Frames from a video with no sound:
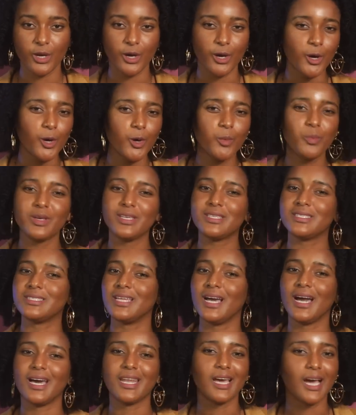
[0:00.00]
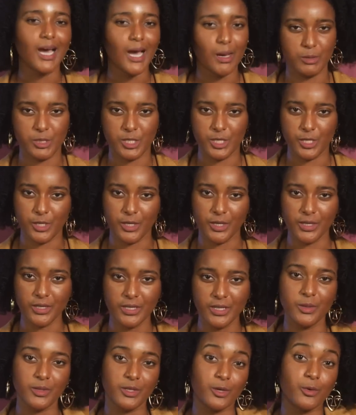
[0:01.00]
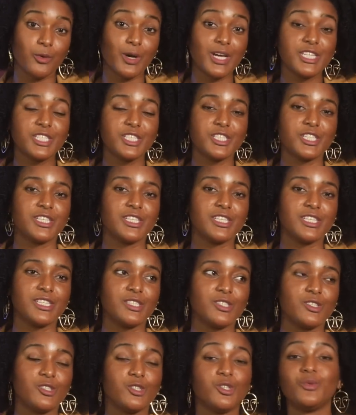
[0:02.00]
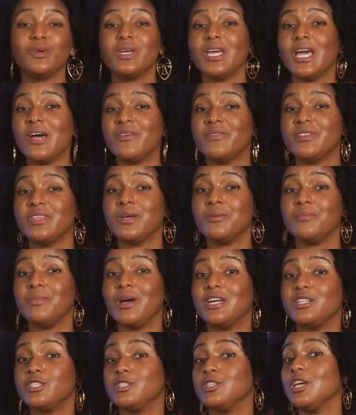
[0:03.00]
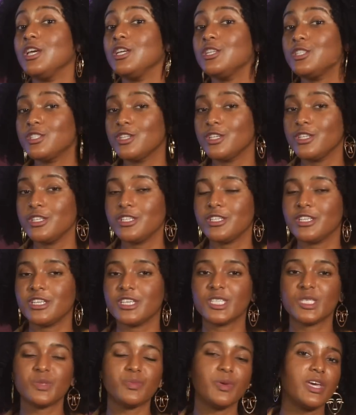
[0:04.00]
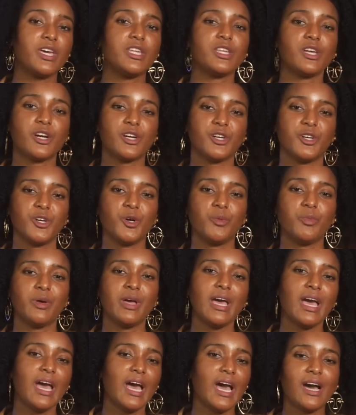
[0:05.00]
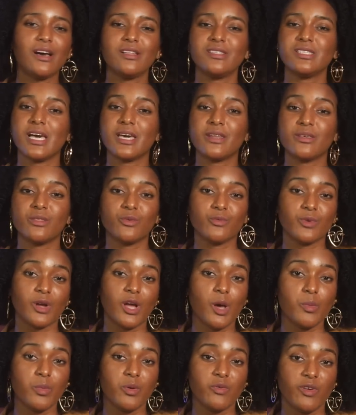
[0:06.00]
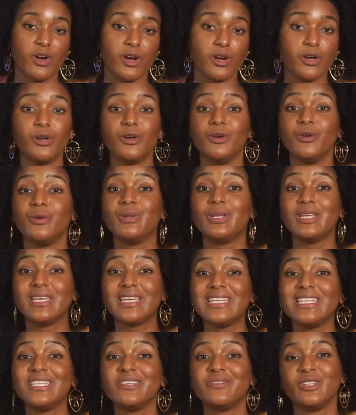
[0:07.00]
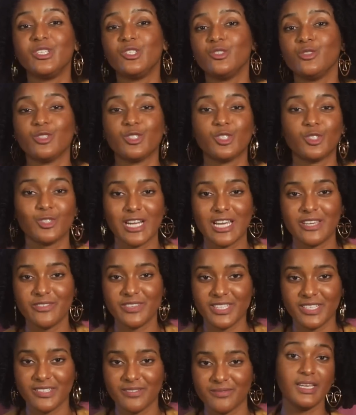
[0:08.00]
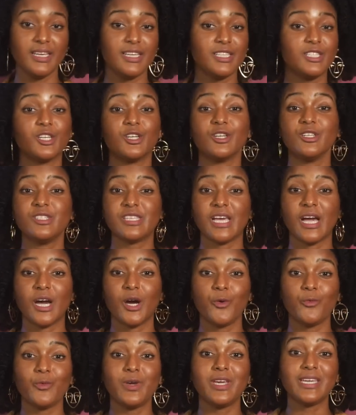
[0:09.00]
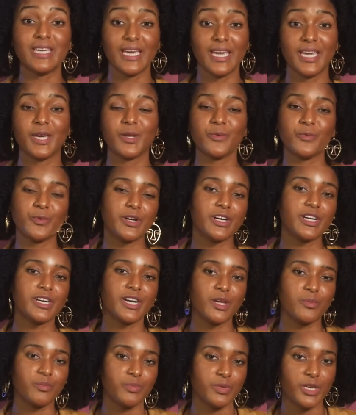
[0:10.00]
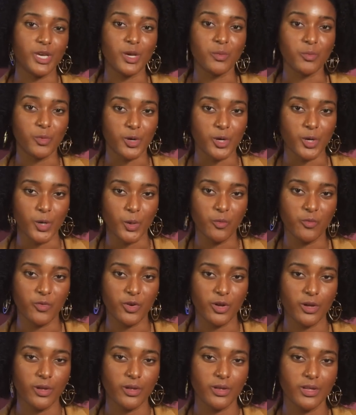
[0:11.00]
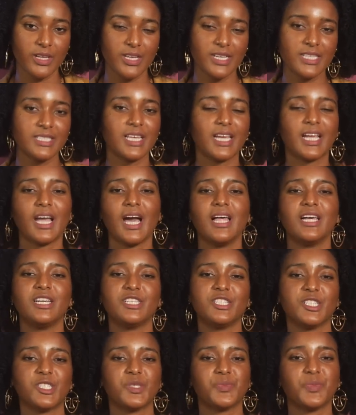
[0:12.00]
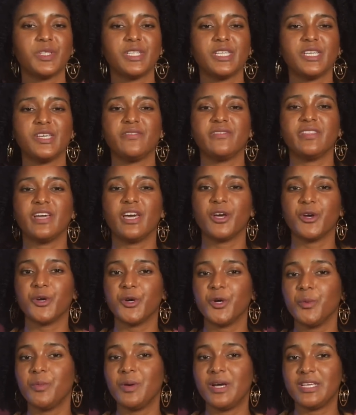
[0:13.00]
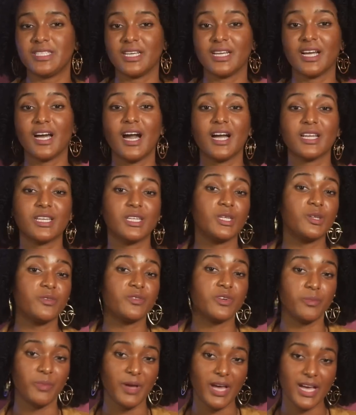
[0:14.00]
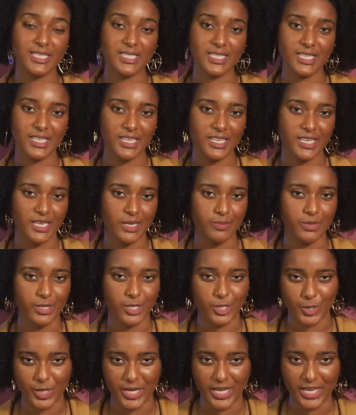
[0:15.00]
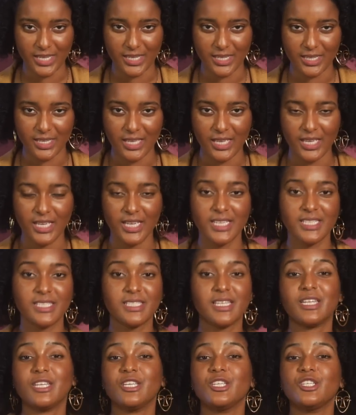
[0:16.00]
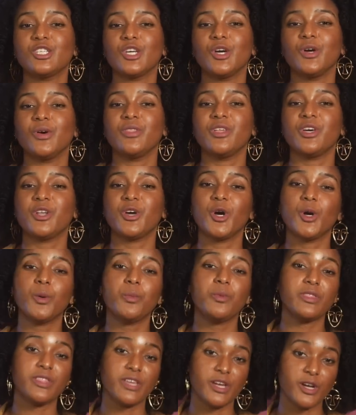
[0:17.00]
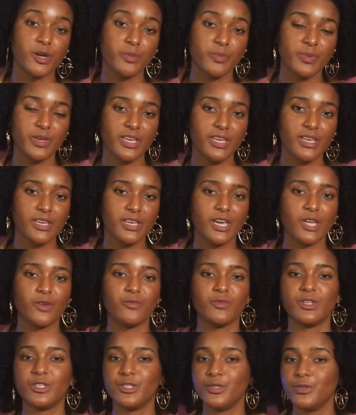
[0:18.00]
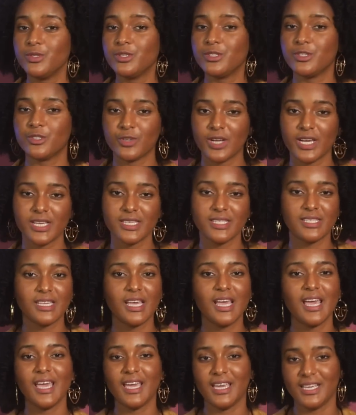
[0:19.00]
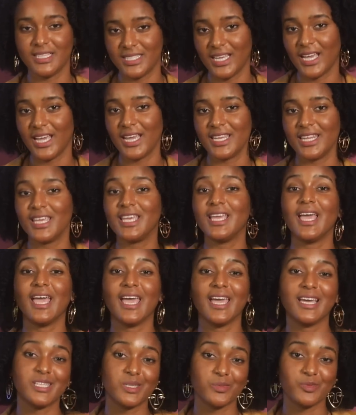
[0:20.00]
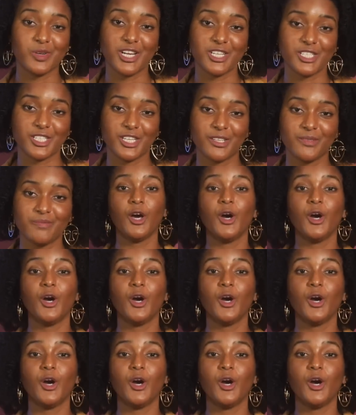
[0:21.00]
Hope is not optional. The question is, do we have the imagination to expand our hope outside of the realm of our own individual striving? It turns out we can work on being more hopeful. Psychologists believe that hope as a cognitive capacity can be trained. Studies show that hope therapy can reduce stress, anxiety, and depression.